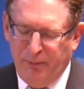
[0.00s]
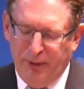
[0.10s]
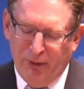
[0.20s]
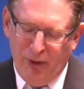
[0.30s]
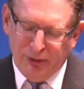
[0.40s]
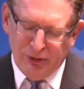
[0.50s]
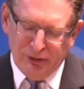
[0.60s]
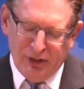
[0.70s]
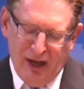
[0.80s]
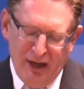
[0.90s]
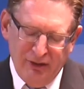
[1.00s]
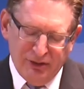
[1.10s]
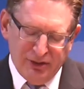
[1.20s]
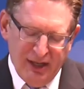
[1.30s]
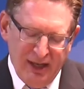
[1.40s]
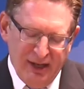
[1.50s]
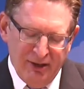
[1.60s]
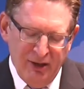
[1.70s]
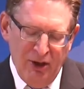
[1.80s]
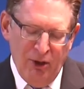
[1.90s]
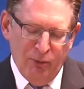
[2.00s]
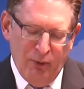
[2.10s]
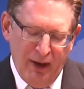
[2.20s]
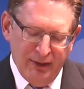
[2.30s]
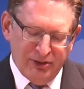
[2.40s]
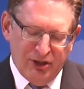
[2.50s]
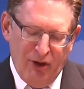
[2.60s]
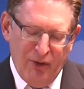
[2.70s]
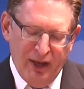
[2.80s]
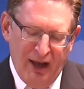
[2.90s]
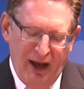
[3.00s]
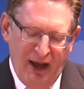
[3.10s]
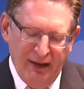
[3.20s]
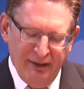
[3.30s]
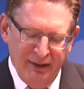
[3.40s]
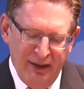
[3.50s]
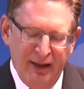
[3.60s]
but also to understand what is going on